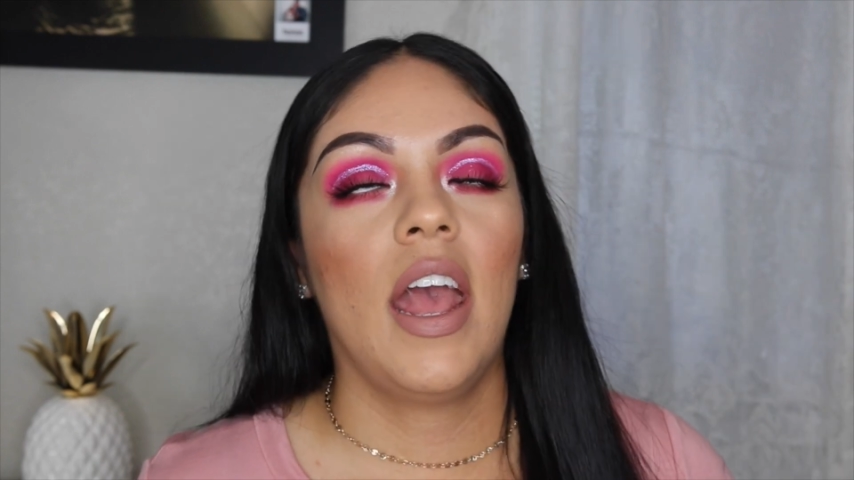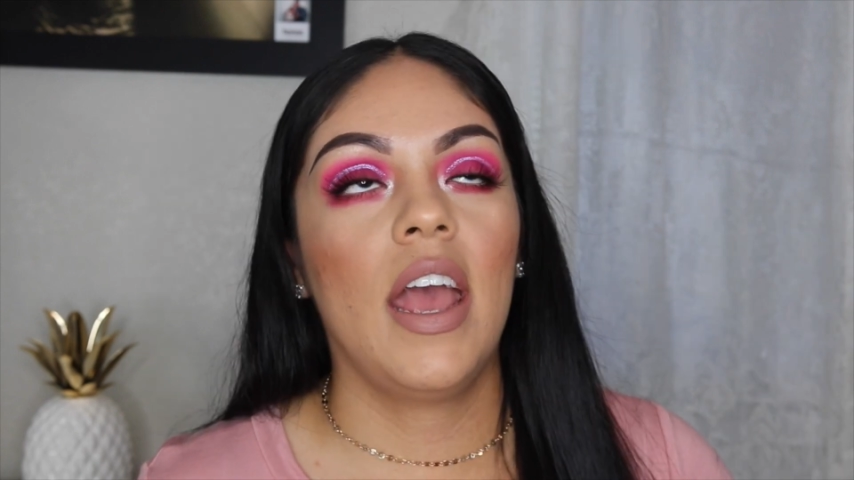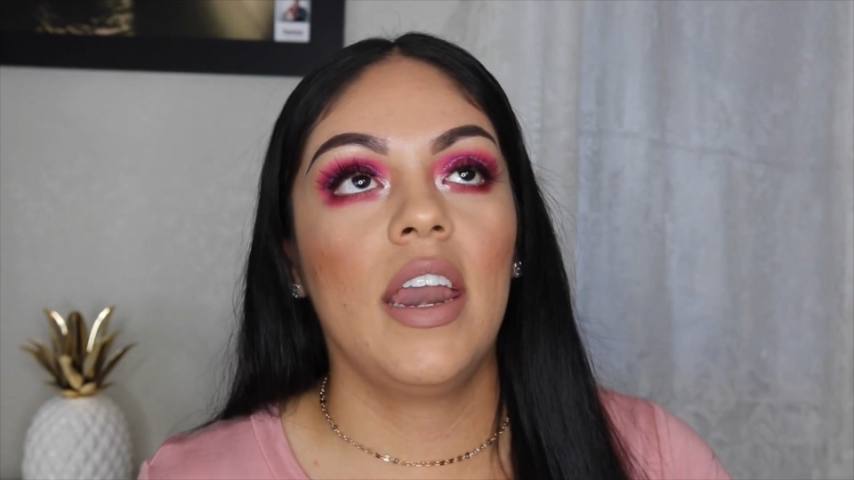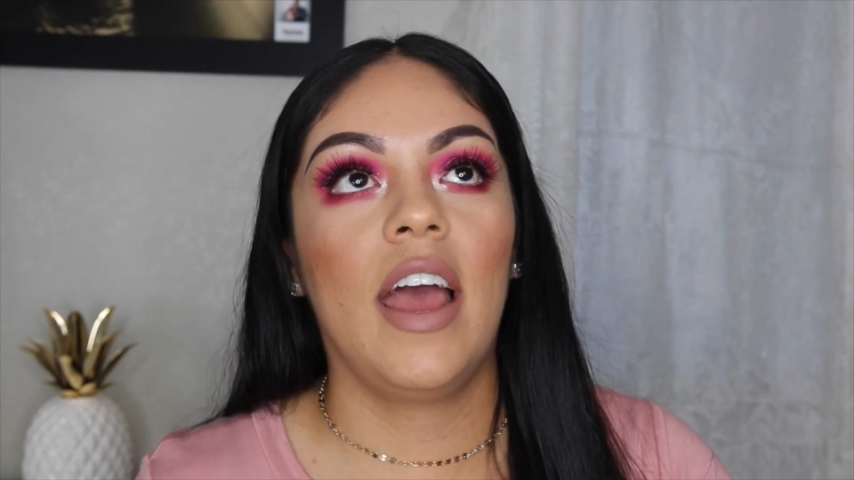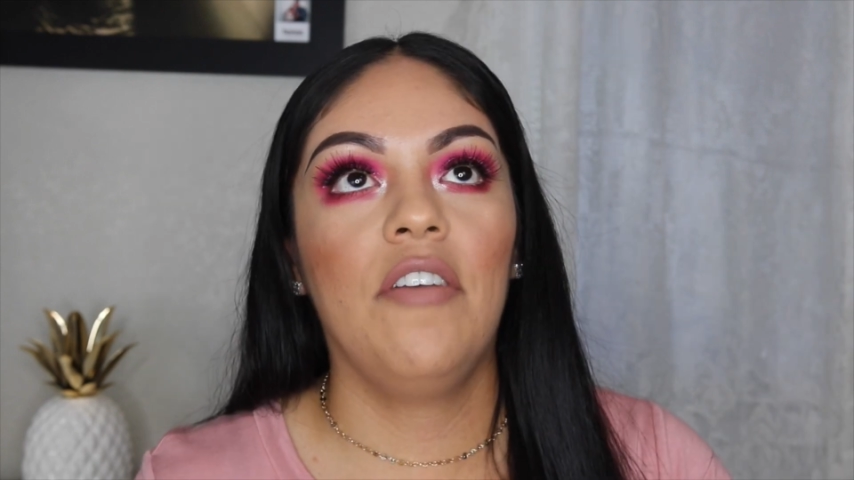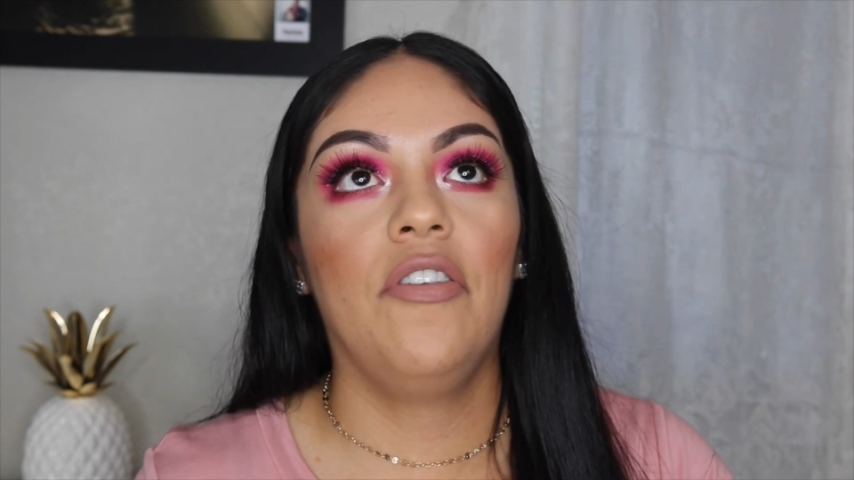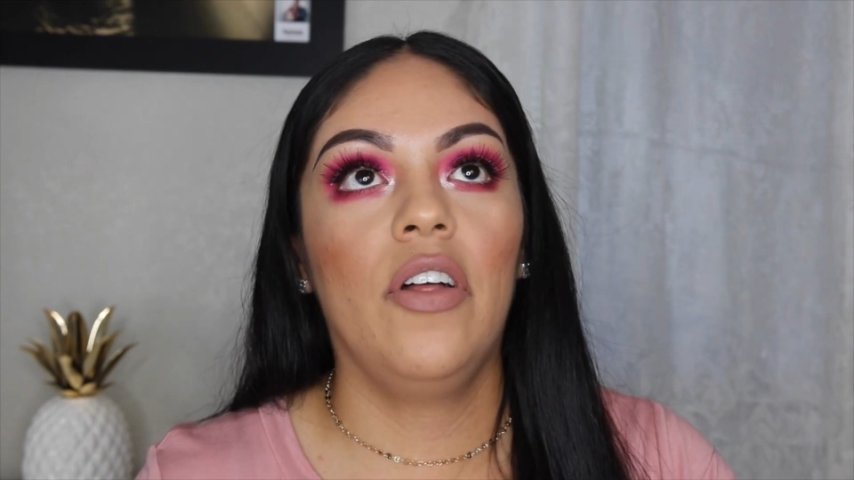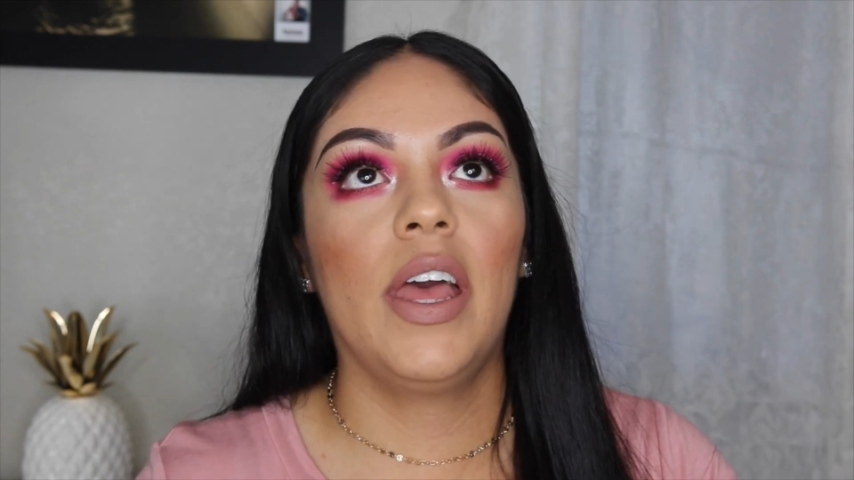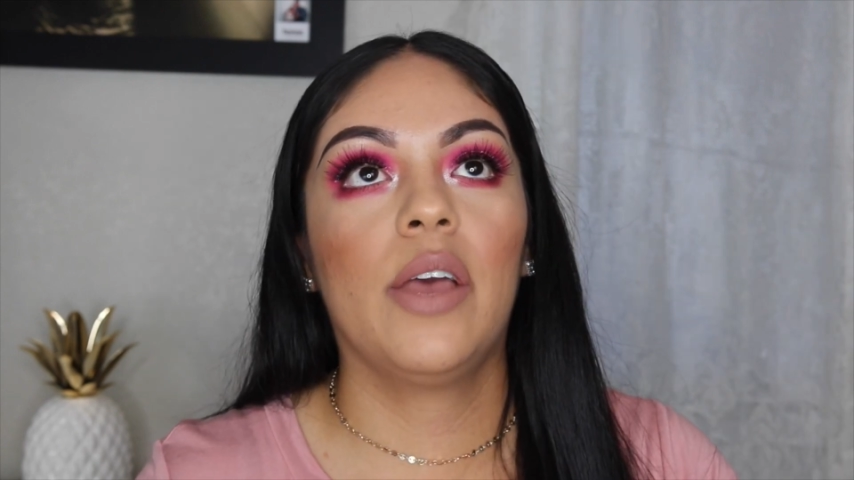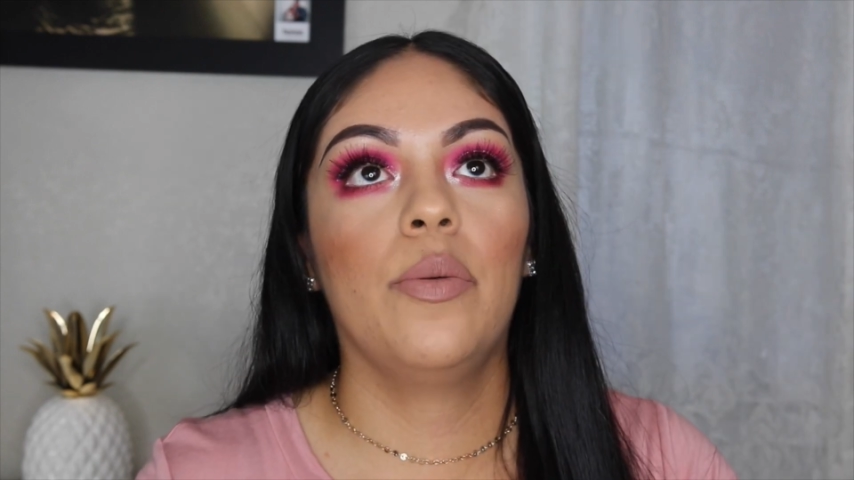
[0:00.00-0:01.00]
and I
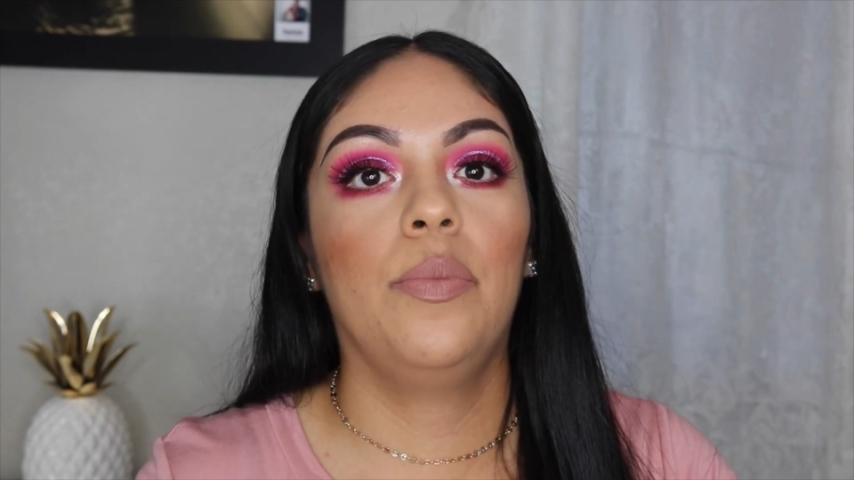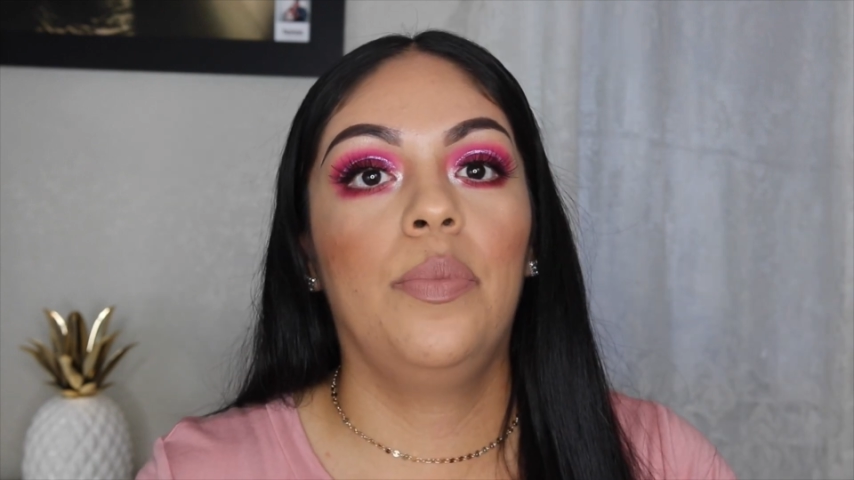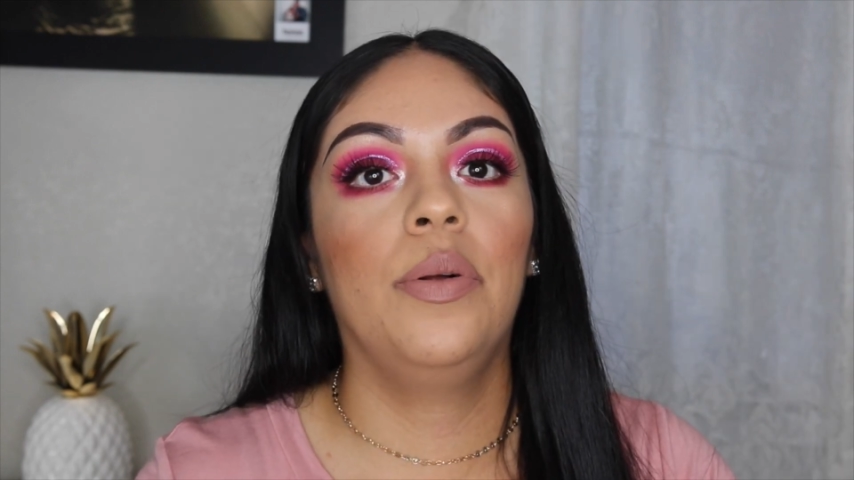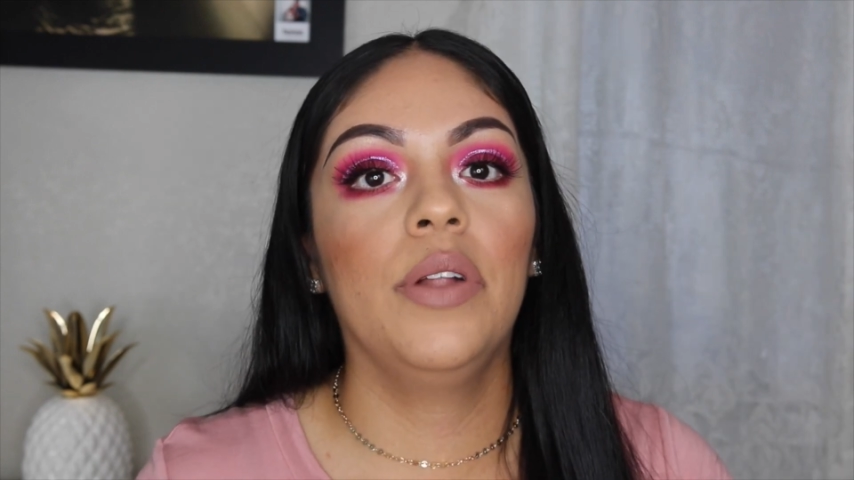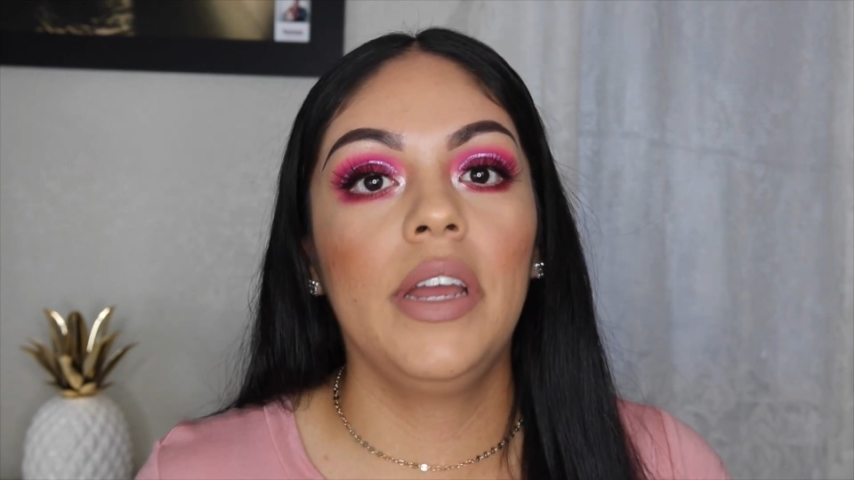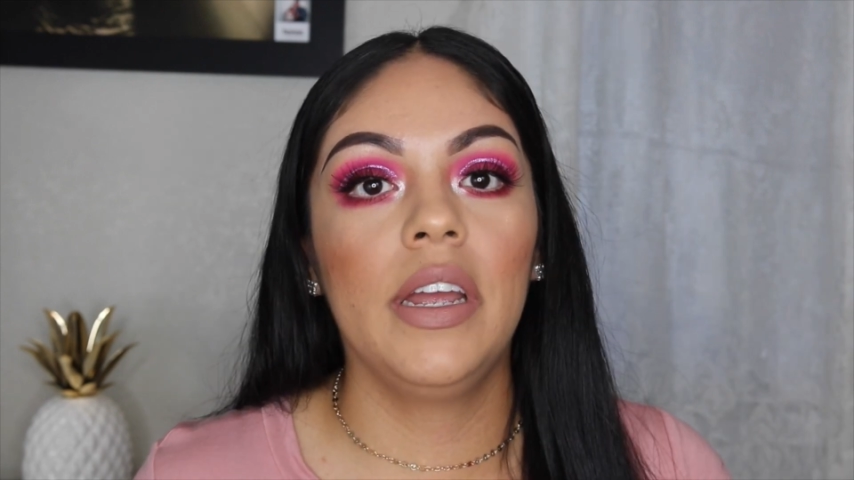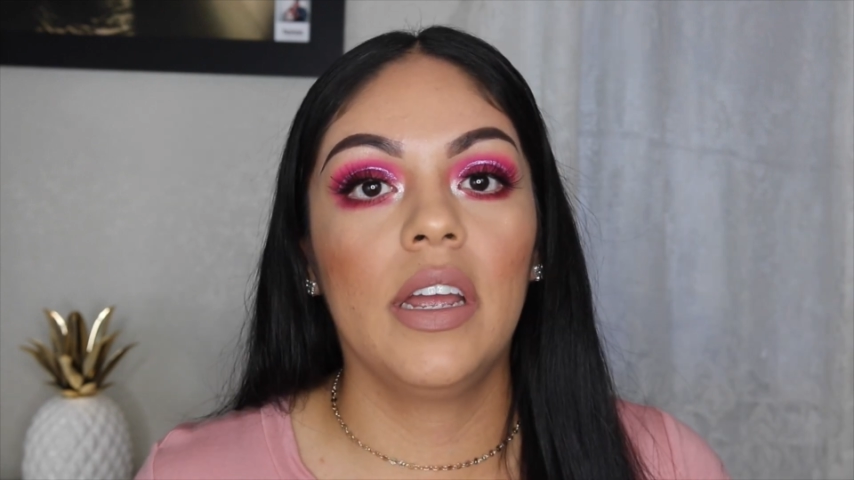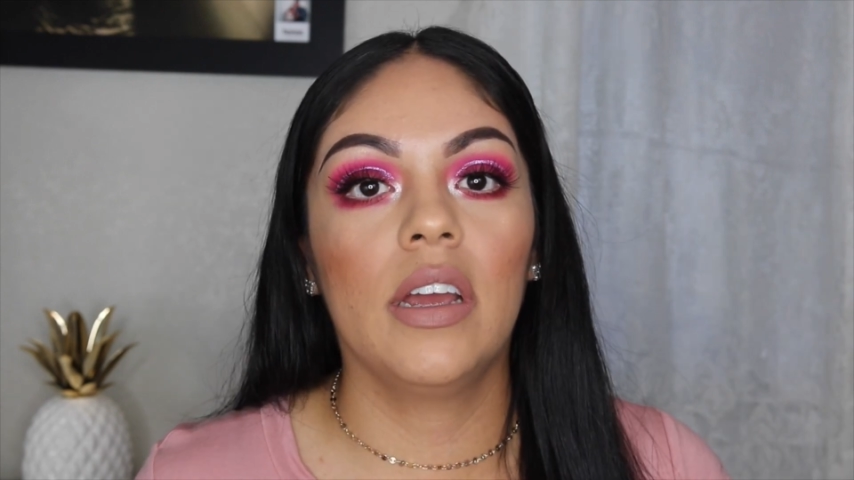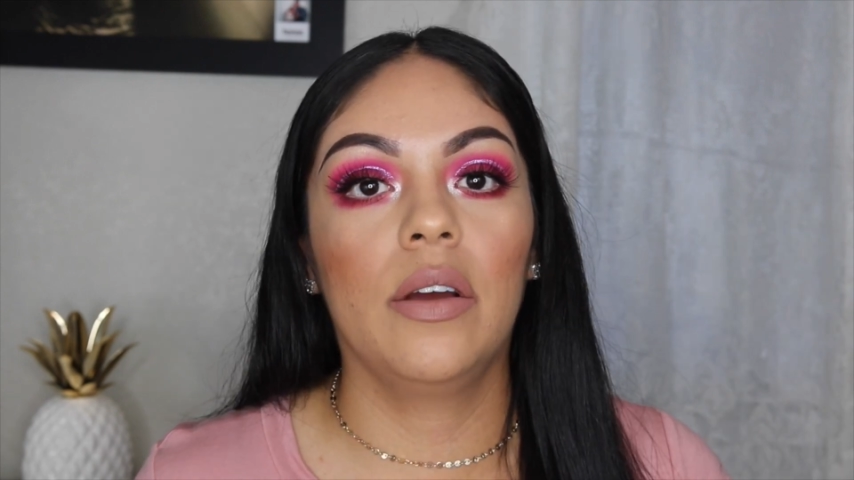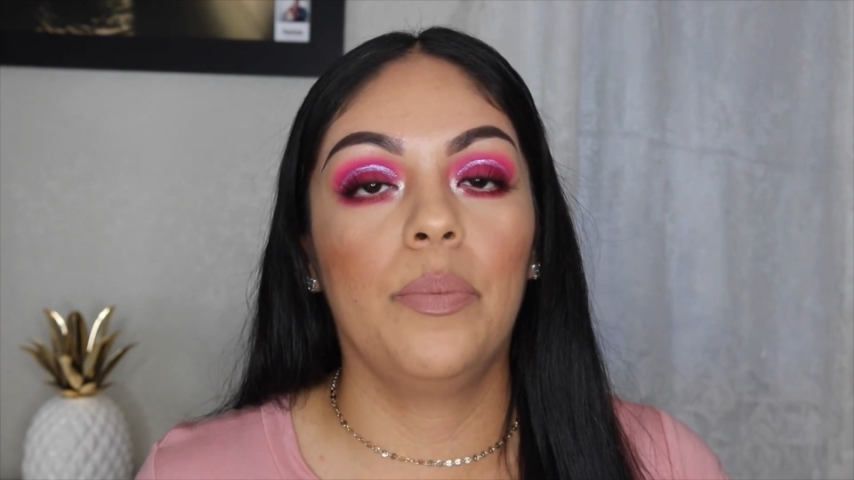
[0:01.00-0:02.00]
felt like complete